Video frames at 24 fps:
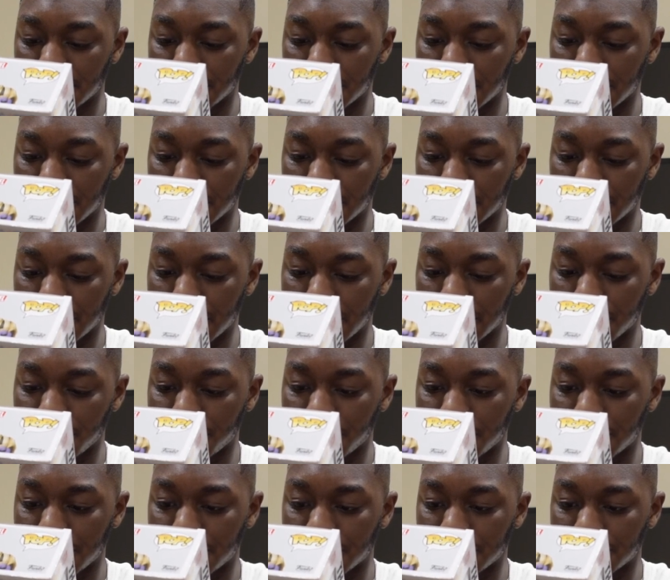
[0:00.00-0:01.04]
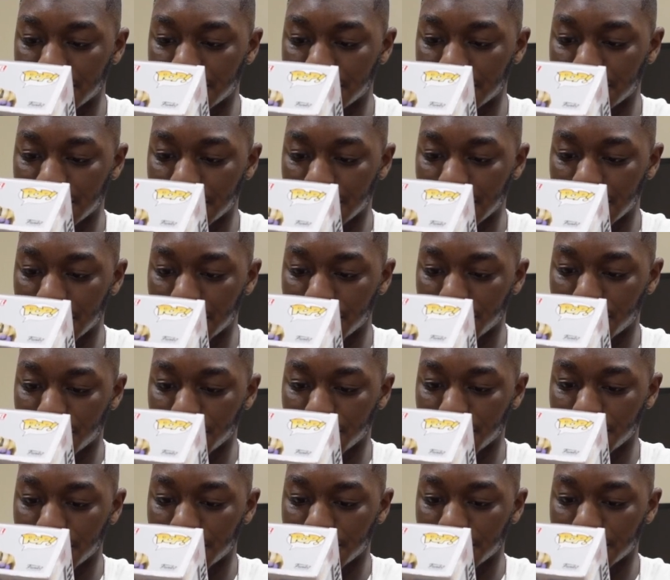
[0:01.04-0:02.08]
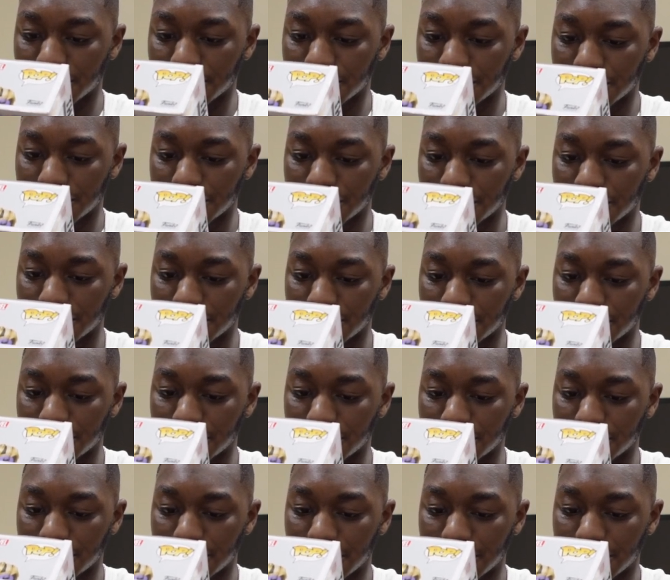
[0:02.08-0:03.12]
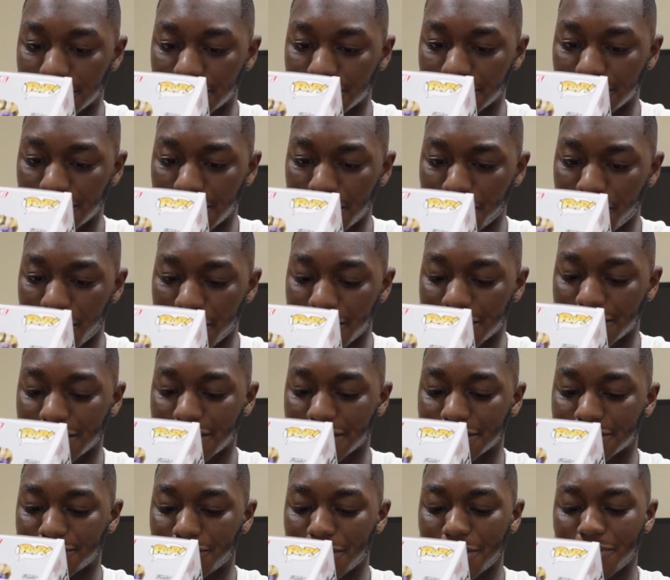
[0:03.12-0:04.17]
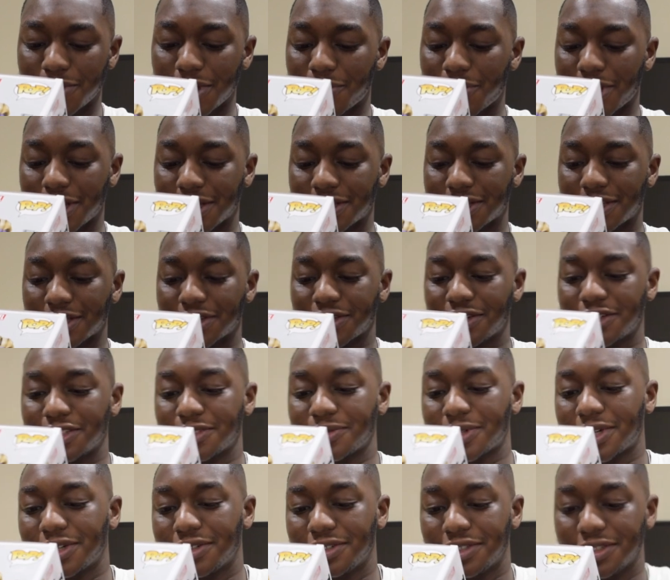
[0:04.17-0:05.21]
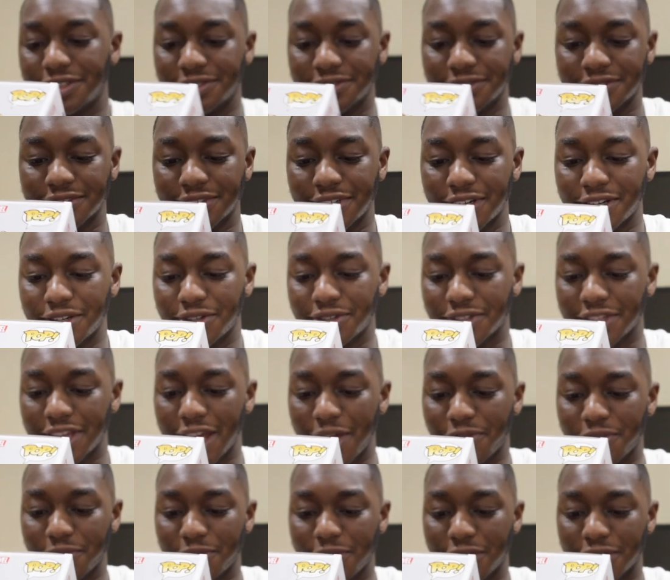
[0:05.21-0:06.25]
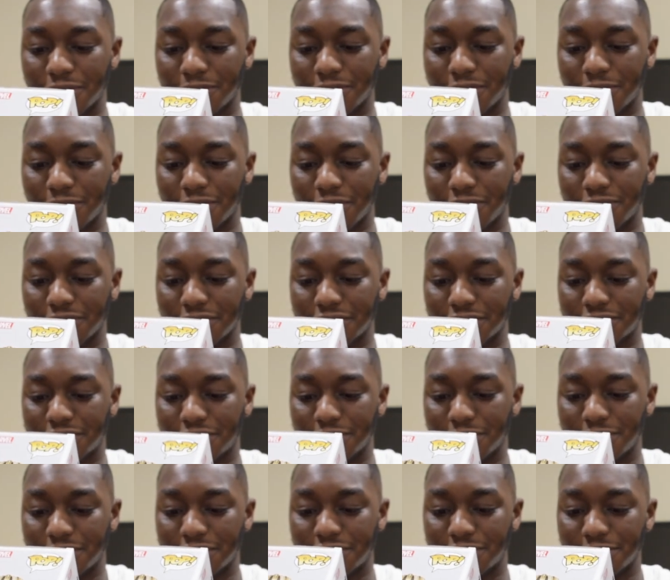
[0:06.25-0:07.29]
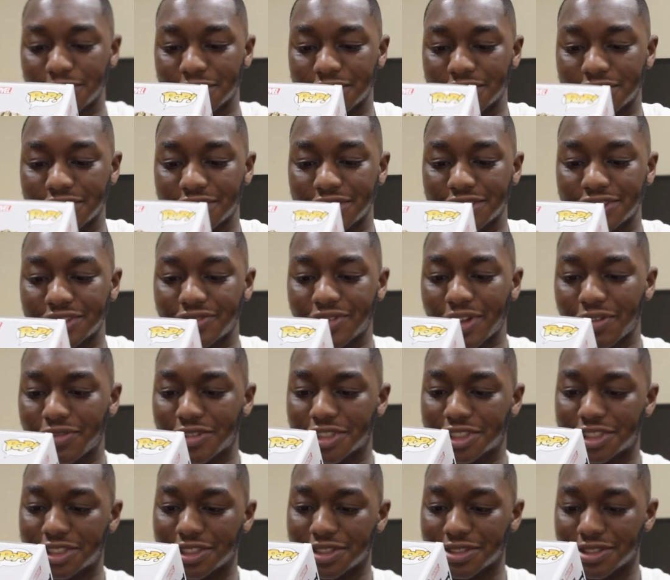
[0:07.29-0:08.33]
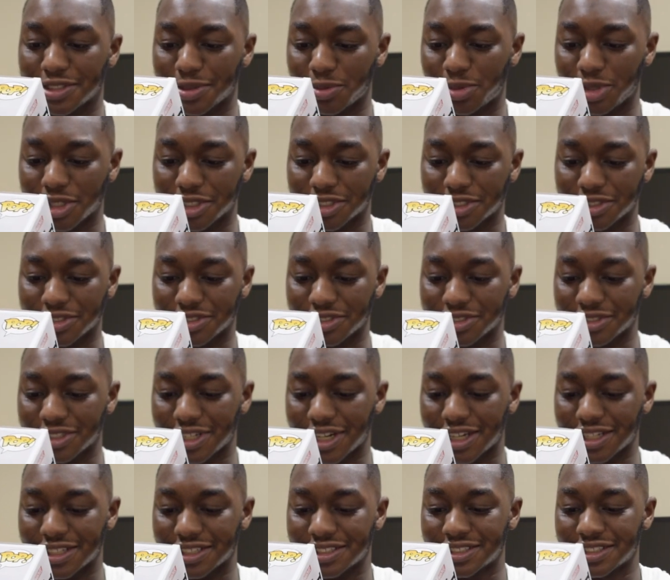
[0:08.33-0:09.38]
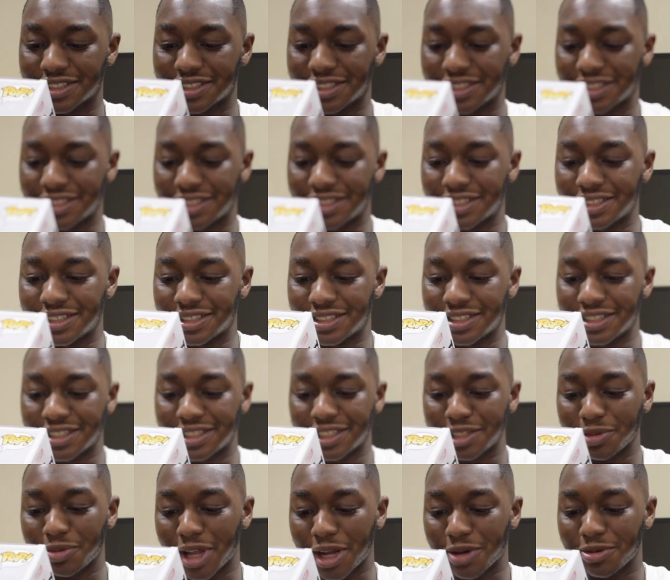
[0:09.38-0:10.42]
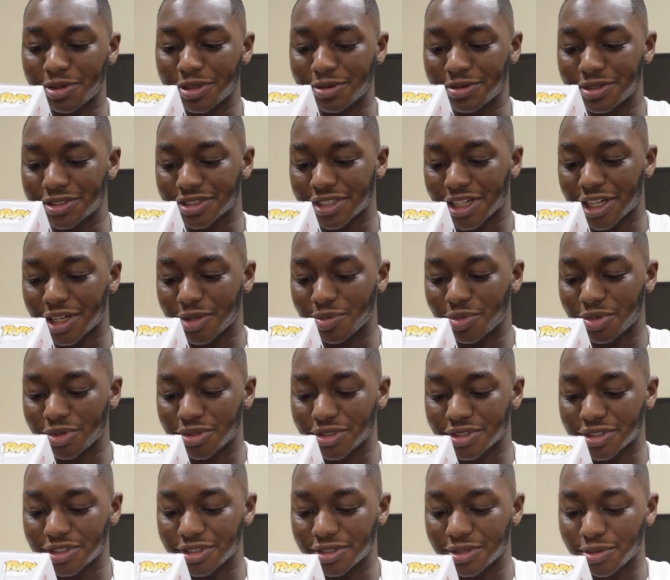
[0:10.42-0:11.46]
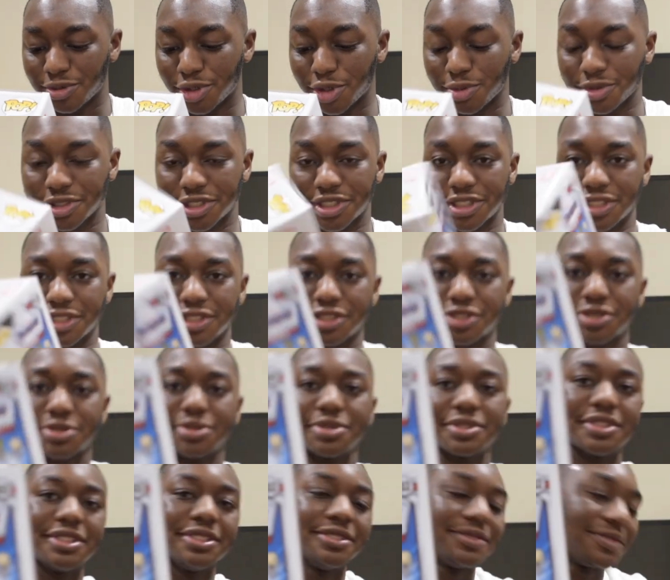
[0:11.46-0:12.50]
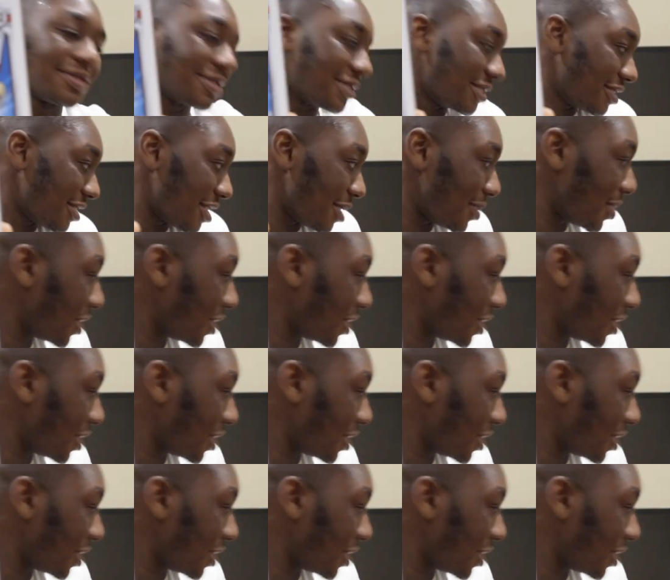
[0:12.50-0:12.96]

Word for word: and Ant Man, and Thor, and I might collect. Maybe I might collect all of them. I don't know. I don't know. The Captain America one, I'm not really too into it because he doesn't even have the shield in the picture, so it kind of. The Black Widow one is kind of boring too. War Machine looks cool though. I